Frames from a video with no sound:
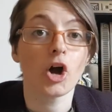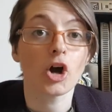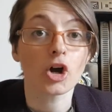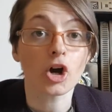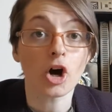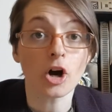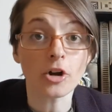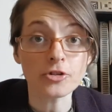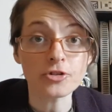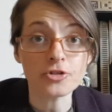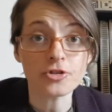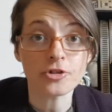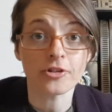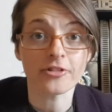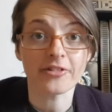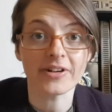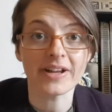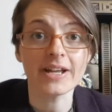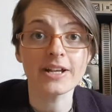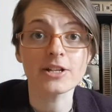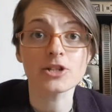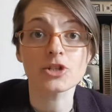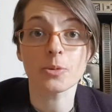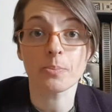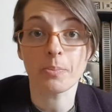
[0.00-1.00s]

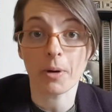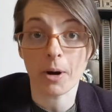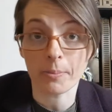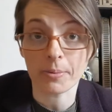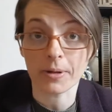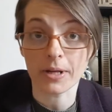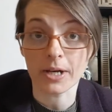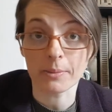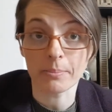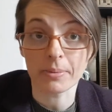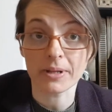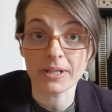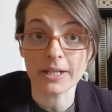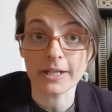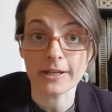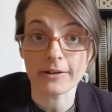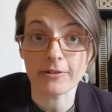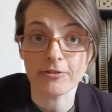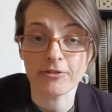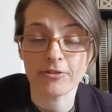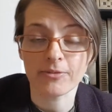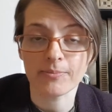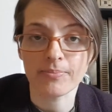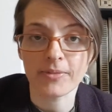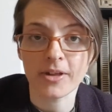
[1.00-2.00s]
Contrary to popular
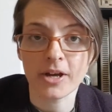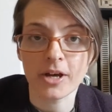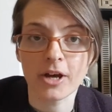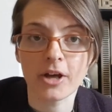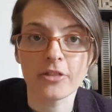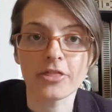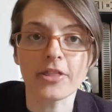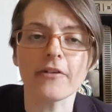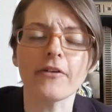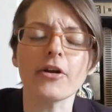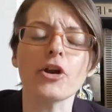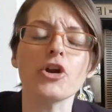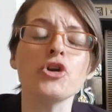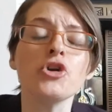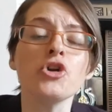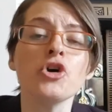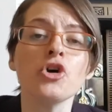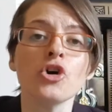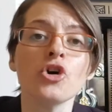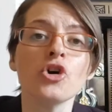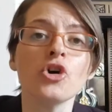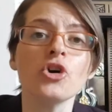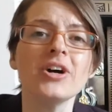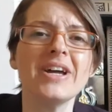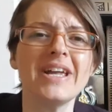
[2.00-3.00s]
belief, there are
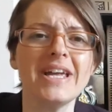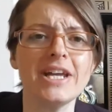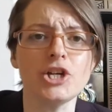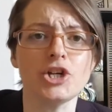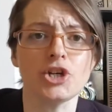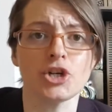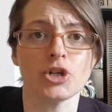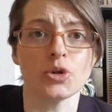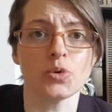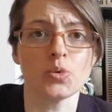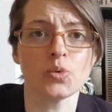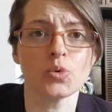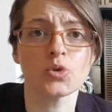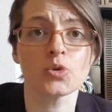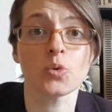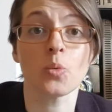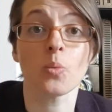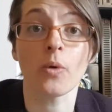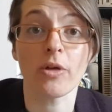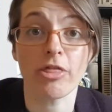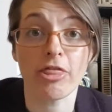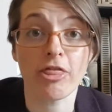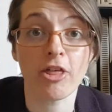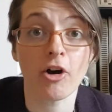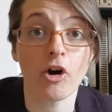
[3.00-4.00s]
no issues
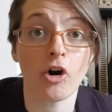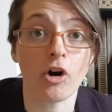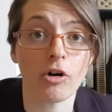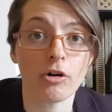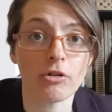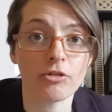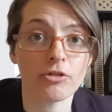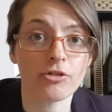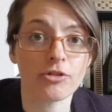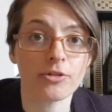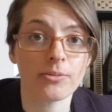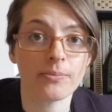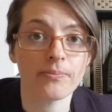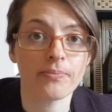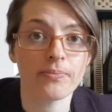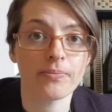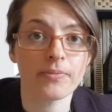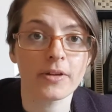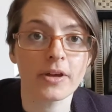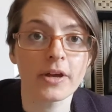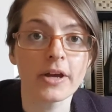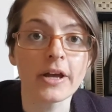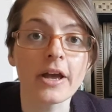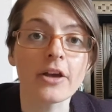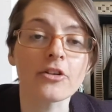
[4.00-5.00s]
with thoughts.
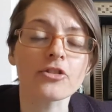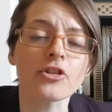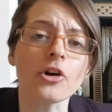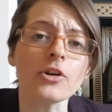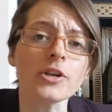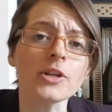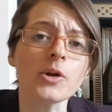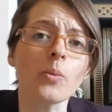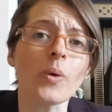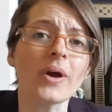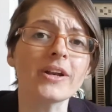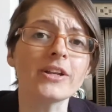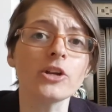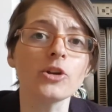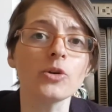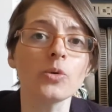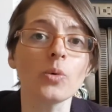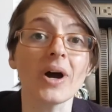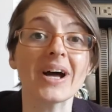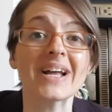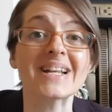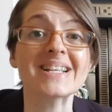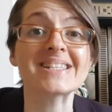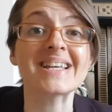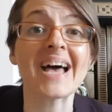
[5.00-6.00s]
It's only when
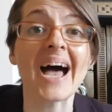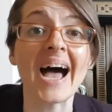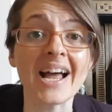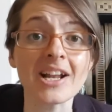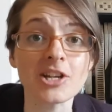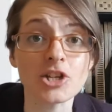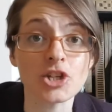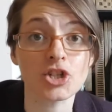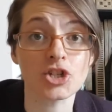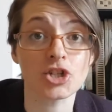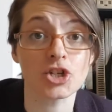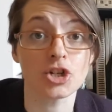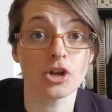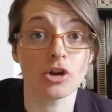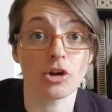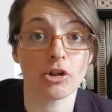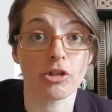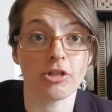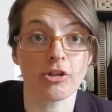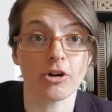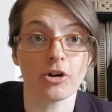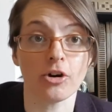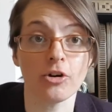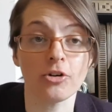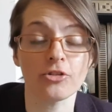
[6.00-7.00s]
you attach to your
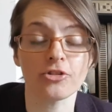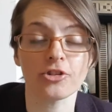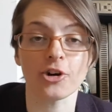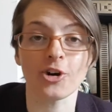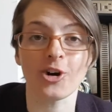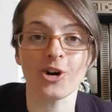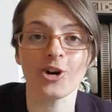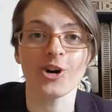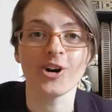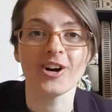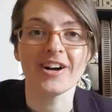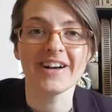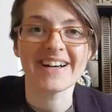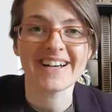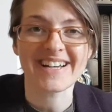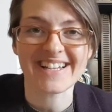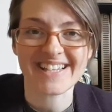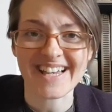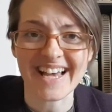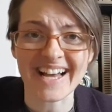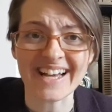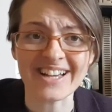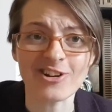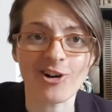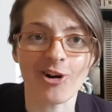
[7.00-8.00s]
thoughts, or
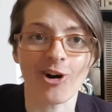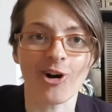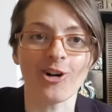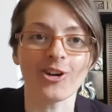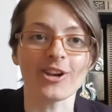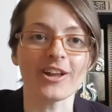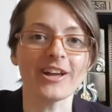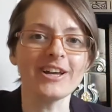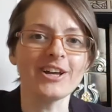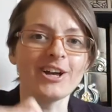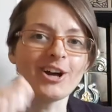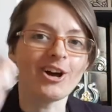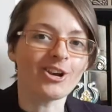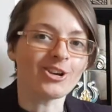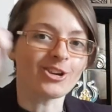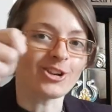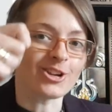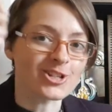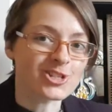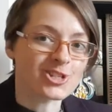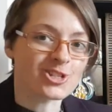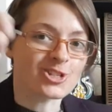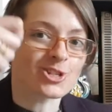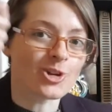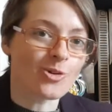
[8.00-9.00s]
as I call it,
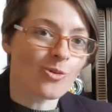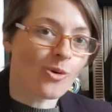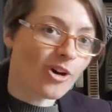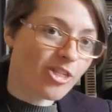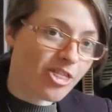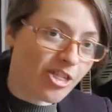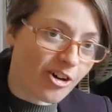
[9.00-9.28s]
lasso a